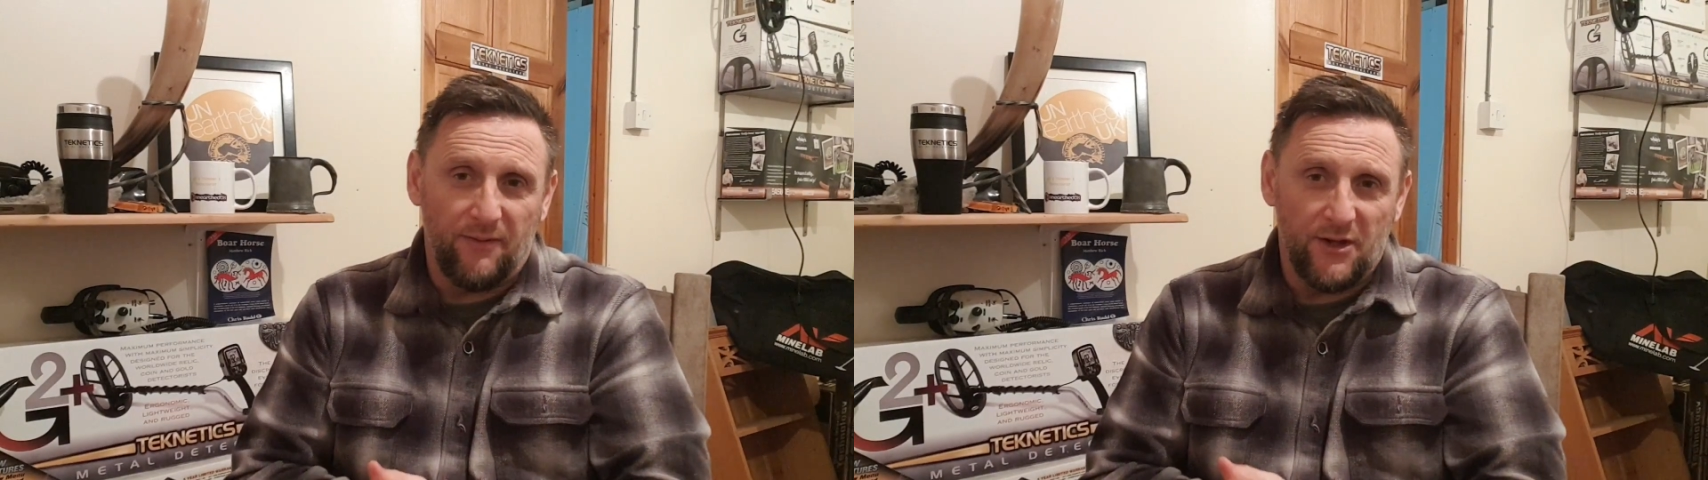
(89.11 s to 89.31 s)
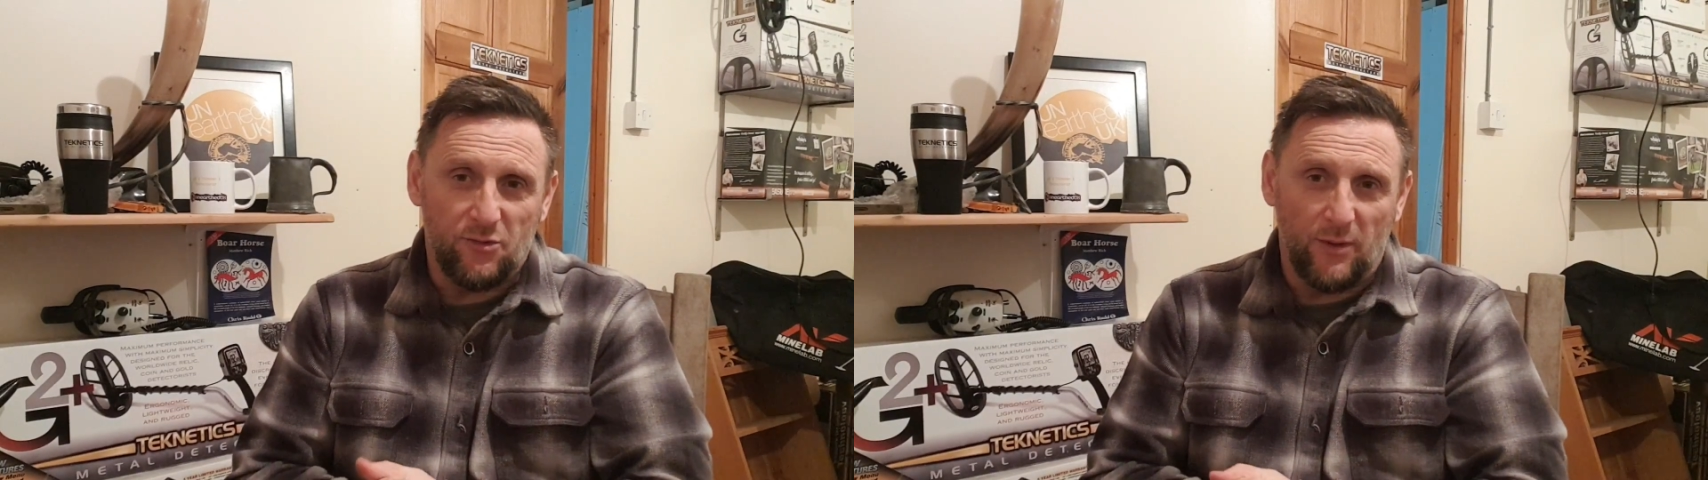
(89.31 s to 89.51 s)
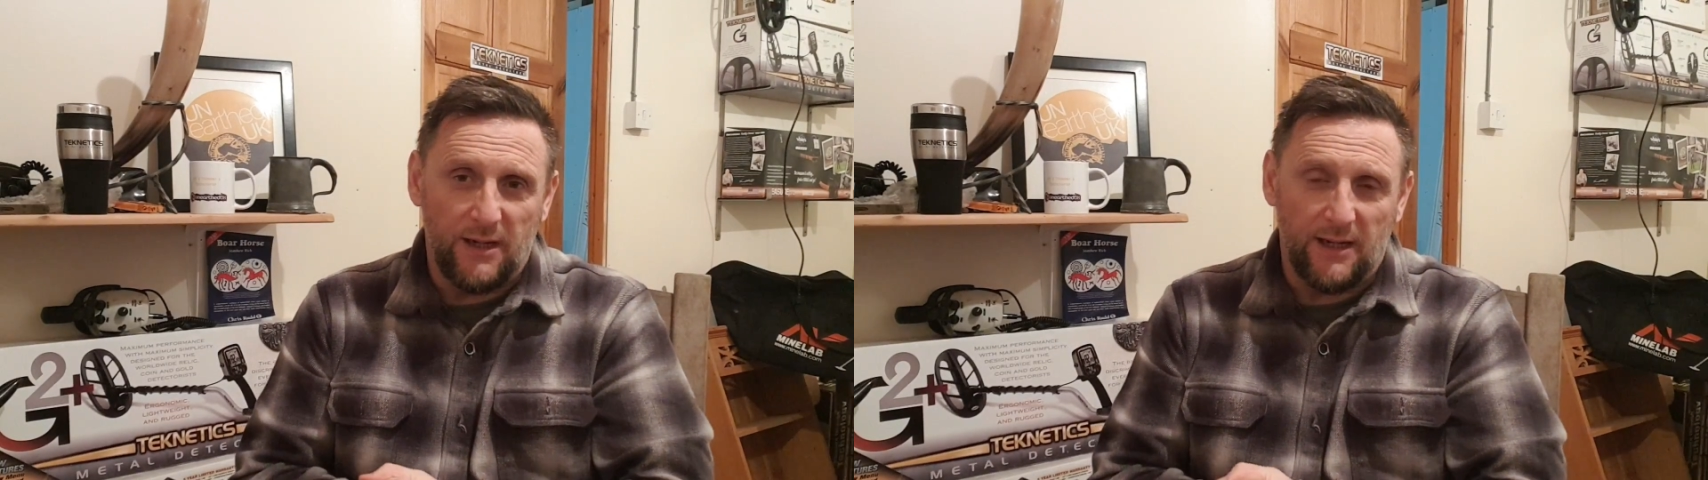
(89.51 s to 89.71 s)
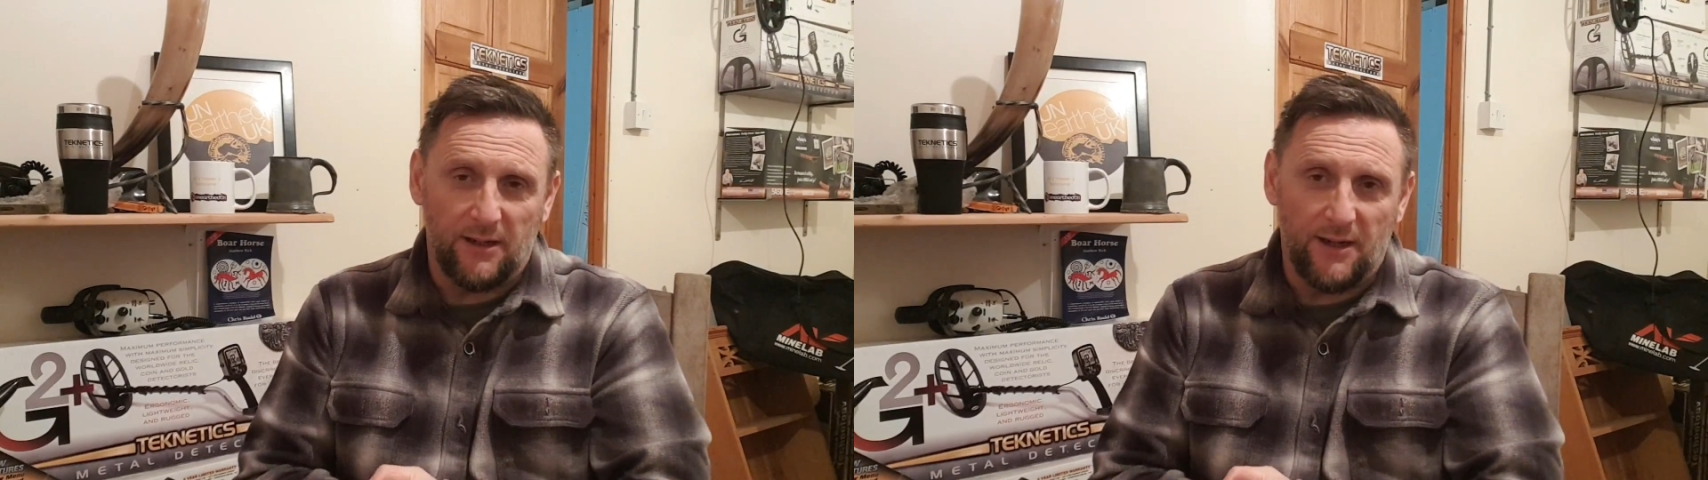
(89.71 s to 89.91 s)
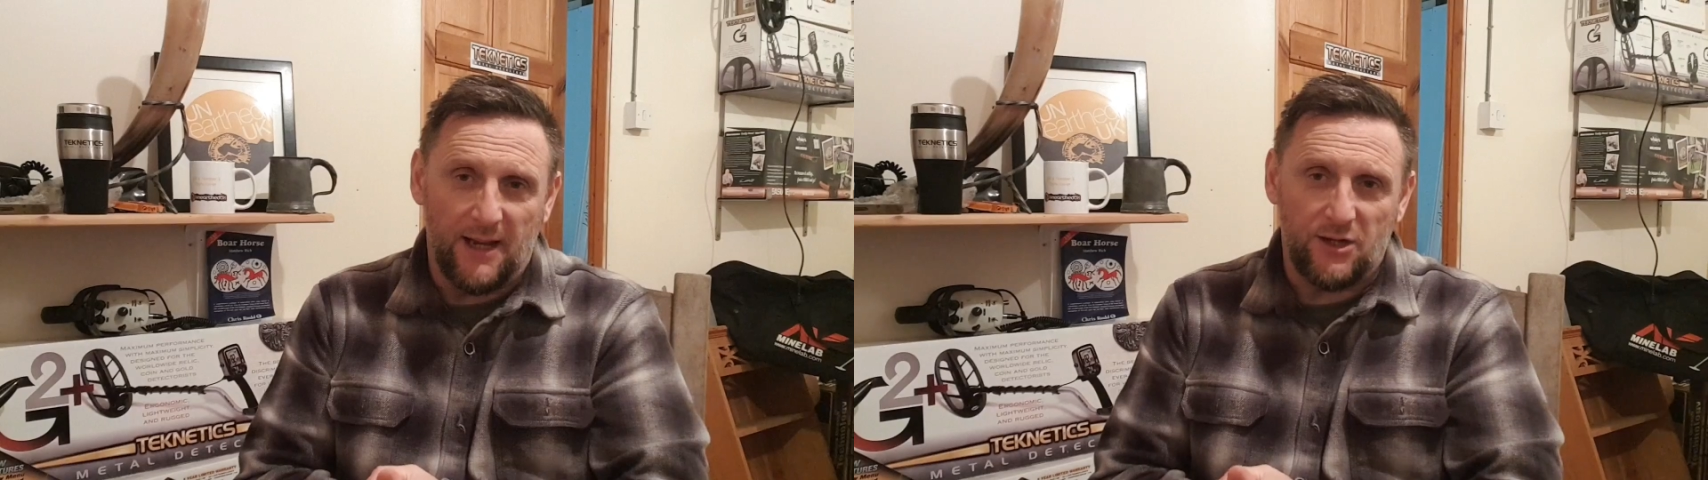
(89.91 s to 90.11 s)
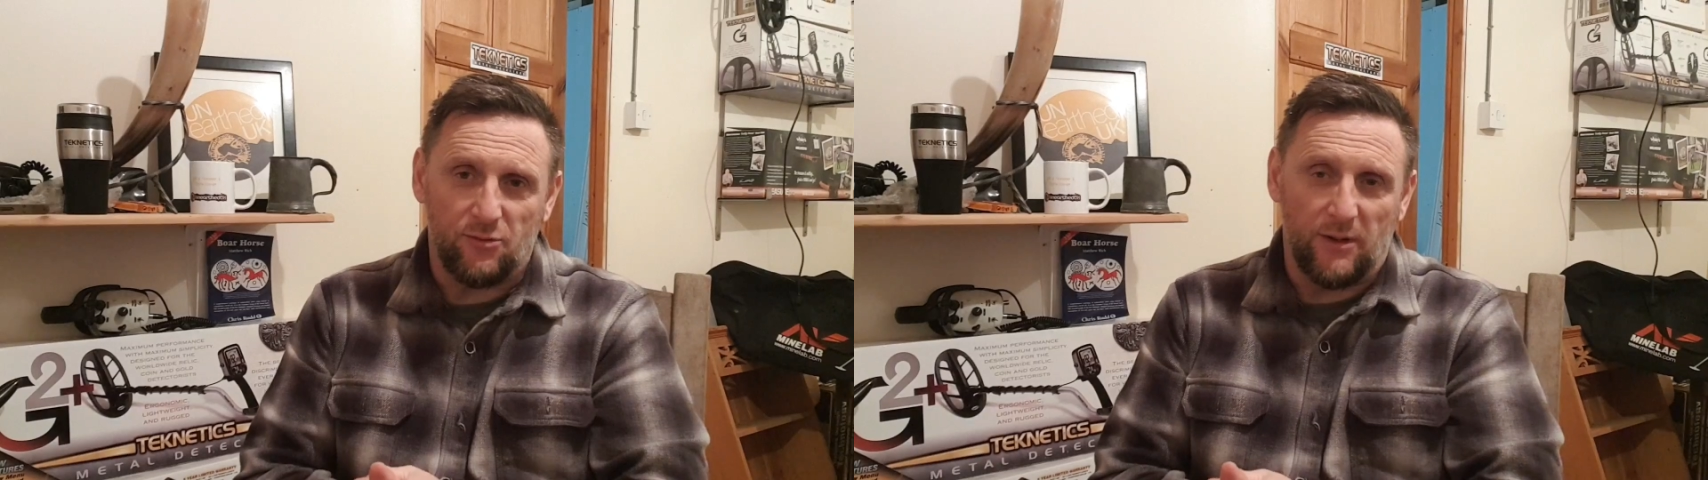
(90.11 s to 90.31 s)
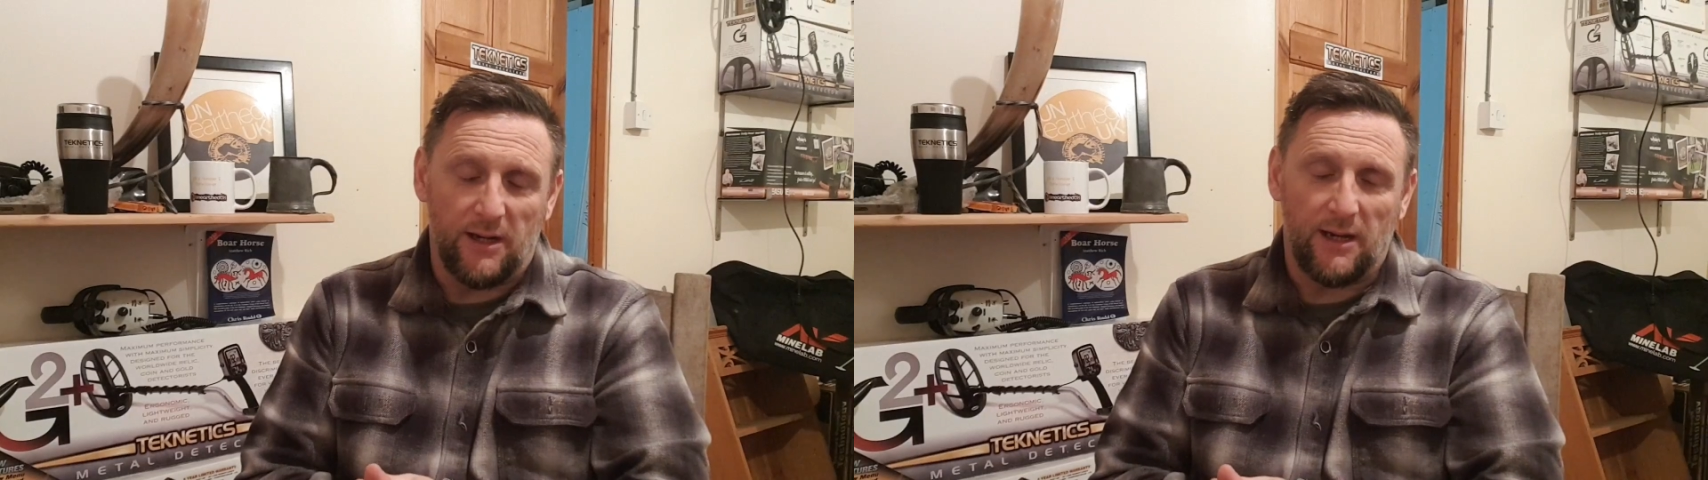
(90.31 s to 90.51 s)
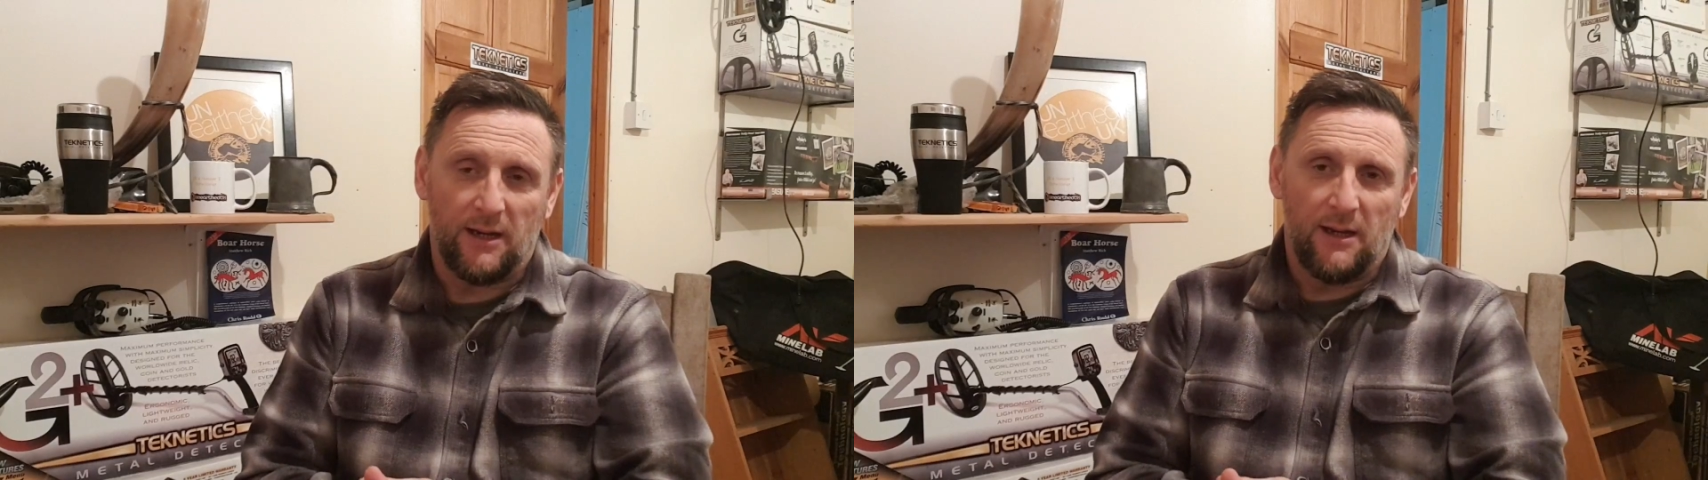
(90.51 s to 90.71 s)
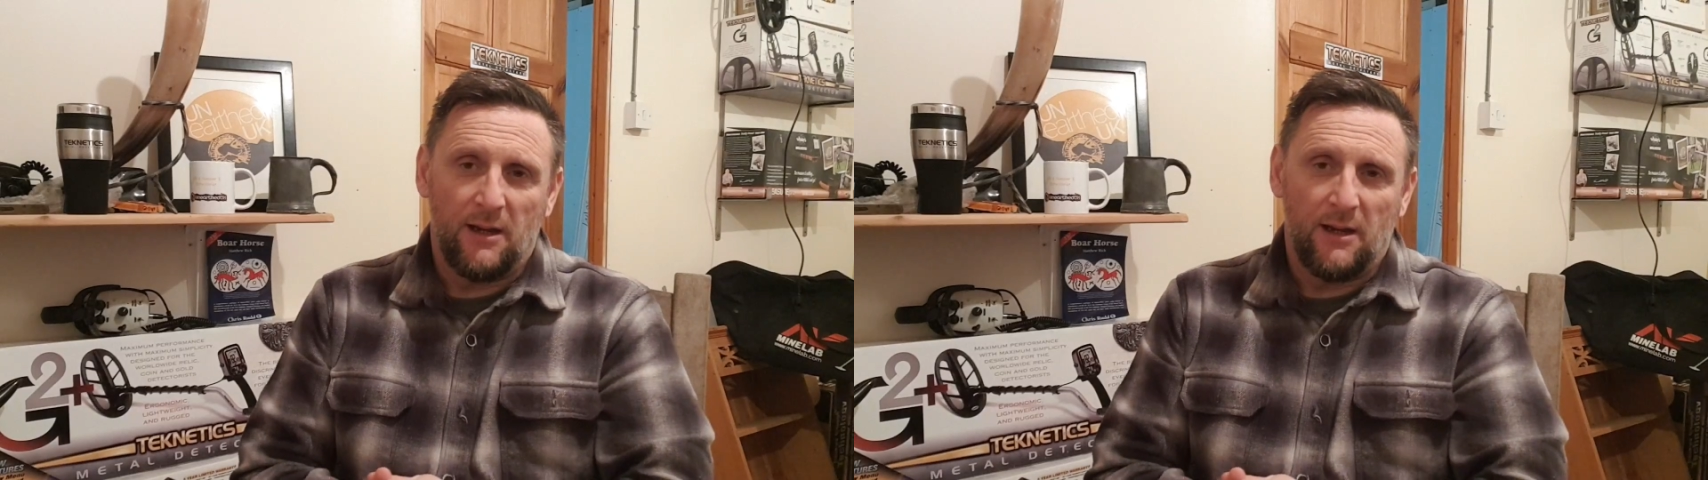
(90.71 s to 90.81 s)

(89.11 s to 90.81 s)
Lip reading: this week into next week.